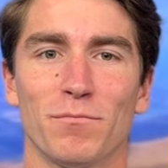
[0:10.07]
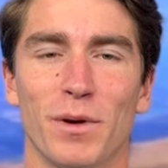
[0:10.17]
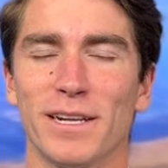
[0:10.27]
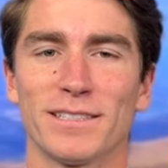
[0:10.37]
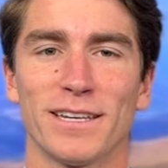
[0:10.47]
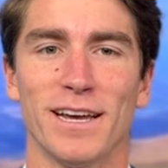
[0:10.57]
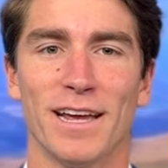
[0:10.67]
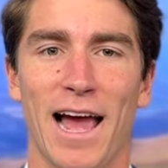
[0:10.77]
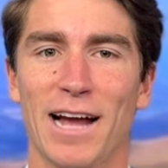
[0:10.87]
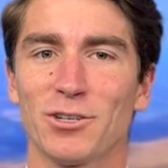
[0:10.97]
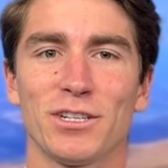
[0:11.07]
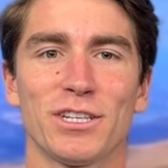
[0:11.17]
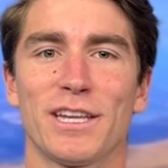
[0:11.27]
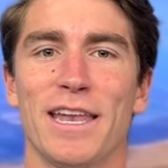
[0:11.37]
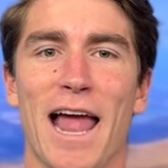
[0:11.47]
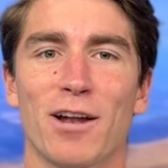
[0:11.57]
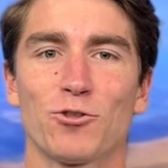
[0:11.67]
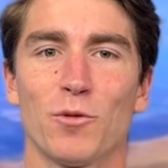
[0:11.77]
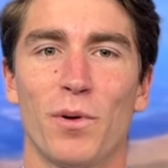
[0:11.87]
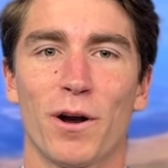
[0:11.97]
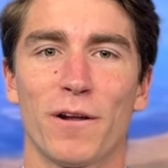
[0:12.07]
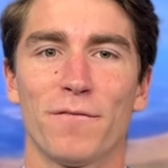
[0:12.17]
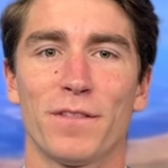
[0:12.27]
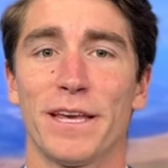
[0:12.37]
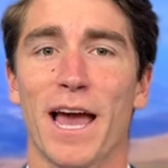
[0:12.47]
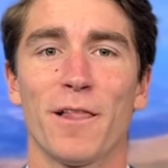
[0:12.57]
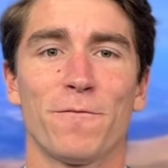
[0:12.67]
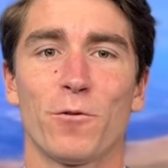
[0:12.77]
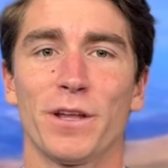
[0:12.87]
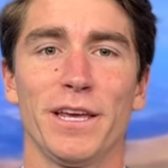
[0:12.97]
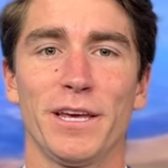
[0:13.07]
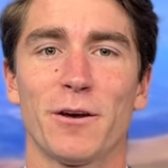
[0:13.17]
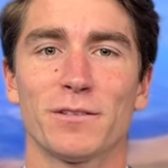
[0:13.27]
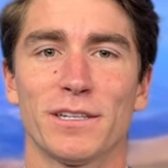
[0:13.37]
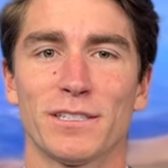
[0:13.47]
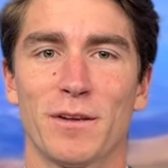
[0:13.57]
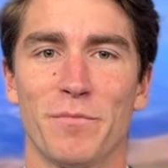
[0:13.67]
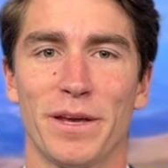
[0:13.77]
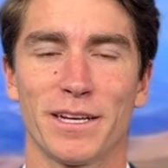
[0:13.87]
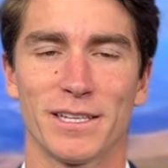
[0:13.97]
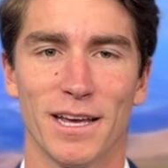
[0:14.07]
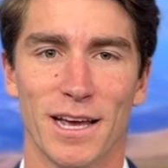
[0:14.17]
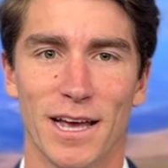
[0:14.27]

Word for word: But it's actually just a natural part of the California ecosystem because